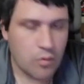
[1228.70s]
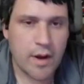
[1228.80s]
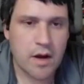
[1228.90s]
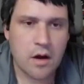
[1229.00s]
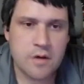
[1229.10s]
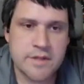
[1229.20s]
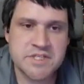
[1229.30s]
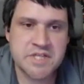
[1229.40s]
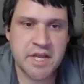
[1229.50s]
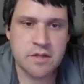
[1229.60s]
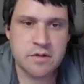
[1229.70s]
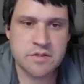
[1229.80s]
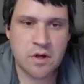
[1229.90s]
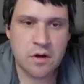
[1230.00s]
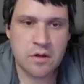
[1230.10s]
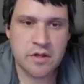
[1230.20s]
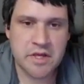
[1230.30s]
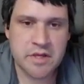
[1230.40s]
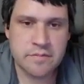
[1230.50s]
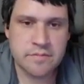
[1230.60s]
where are these healers
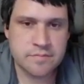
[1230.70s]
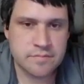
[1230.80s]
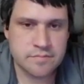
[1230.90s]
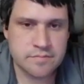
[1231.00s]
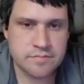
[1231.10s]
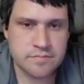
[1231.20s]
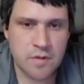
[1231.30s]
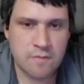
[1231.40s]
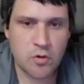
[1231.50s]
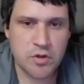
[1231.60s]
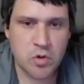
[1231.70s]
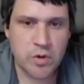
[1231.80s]
currently for the